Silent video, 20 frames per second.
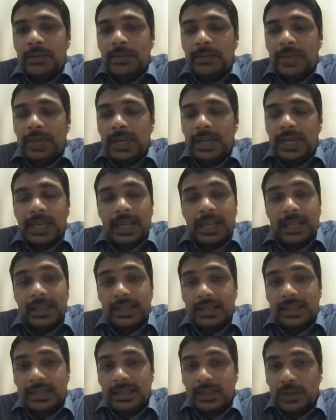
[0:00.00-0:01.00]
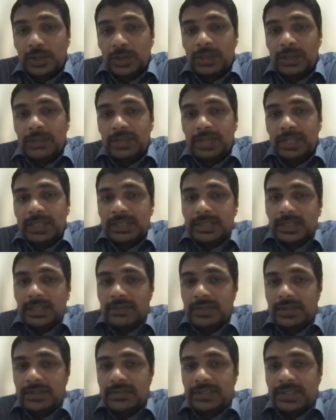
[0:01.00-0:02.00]
again, I think the growth rates
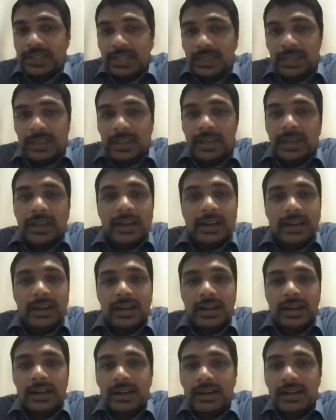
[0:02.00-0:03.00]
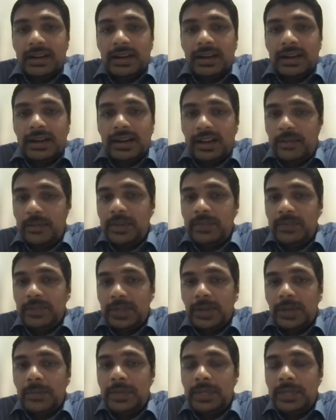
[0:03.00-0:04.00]
that we've seen there have been
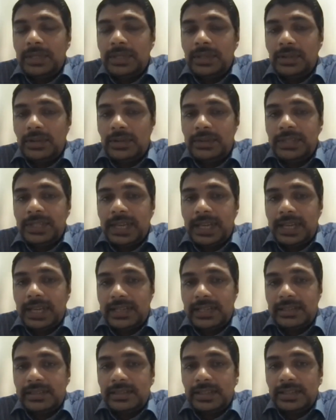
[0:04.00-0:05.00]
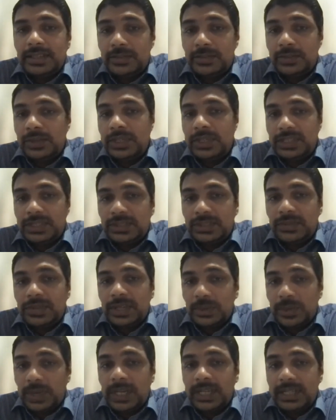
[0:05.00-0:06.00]
phenomenal over the last 3 to 4 years. So
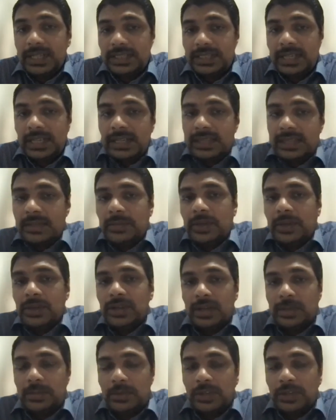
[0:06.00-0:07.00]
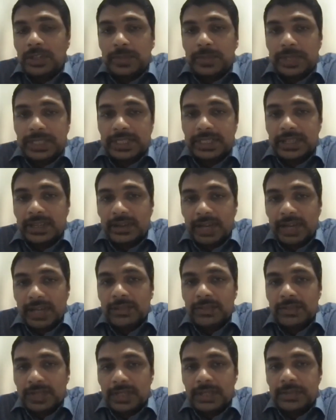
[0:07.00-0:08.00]
we are quite excited about our prospects there,
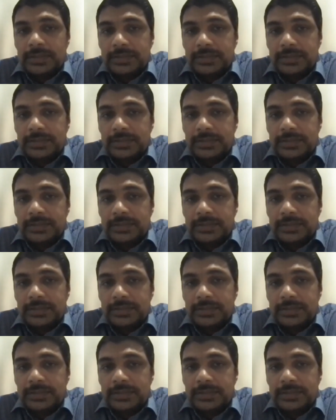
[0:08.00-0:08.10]
actually.